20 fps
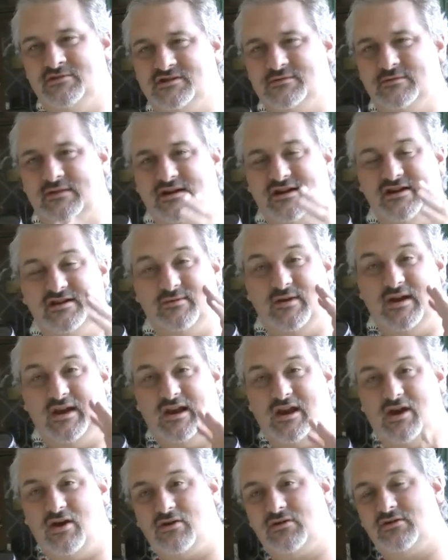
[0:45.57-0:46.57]
So we're going to do a
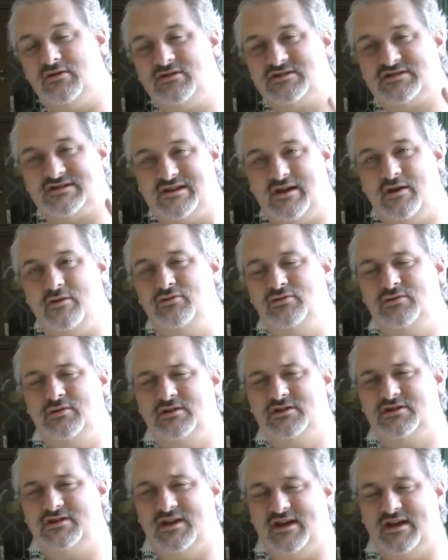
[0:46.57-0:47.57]
long, slow
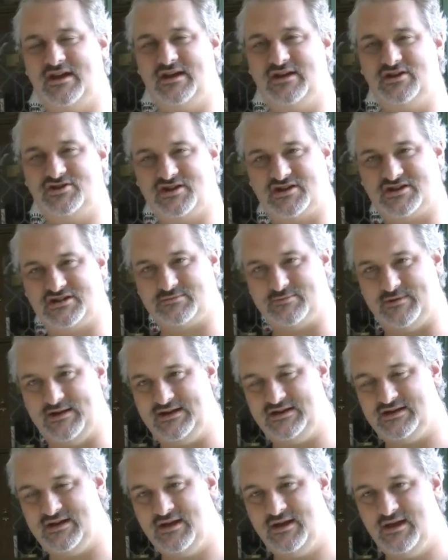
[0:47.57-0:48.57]
uh, shutter
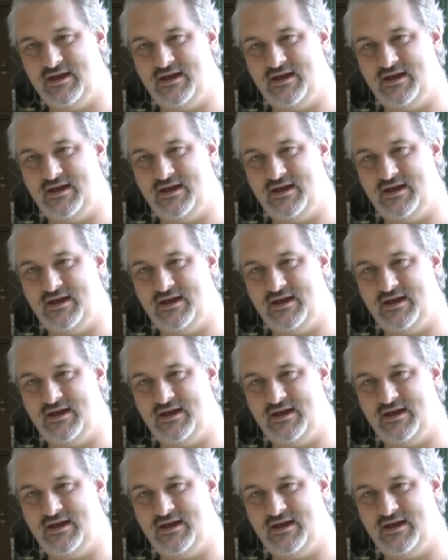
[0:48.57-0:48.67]
speed.